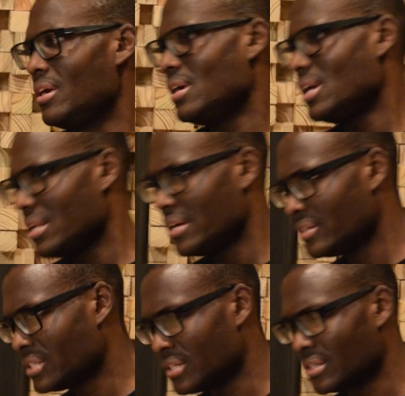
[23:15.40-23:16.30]
in
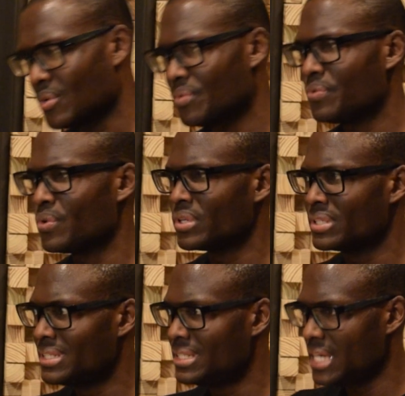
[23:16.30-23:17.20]
here sitting down for
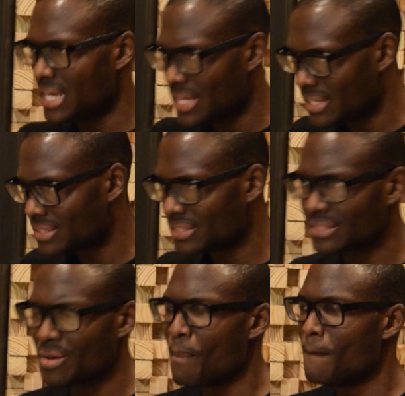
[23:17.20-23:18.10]
days,